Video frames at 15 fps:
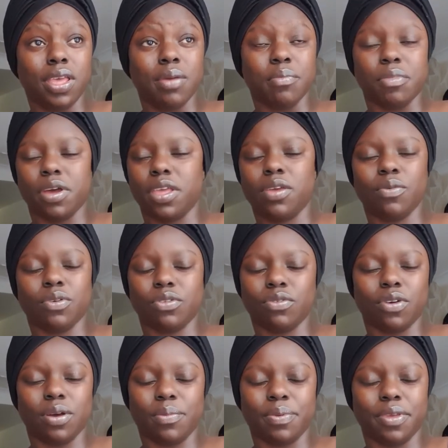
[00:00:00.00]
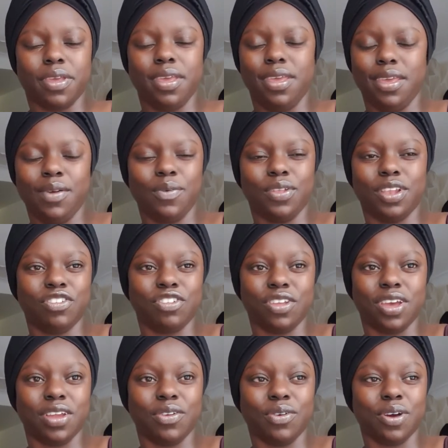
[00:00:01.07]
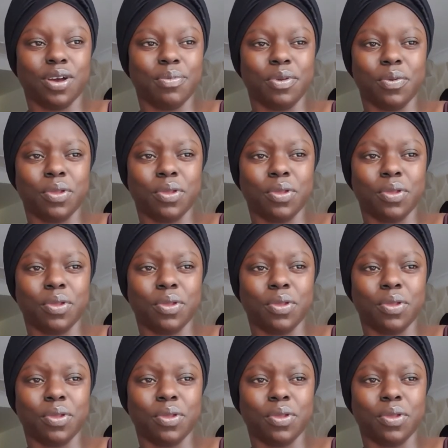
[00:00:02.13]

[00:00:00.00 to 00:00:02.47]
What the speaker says: But he was not happy. He was literally not happy. He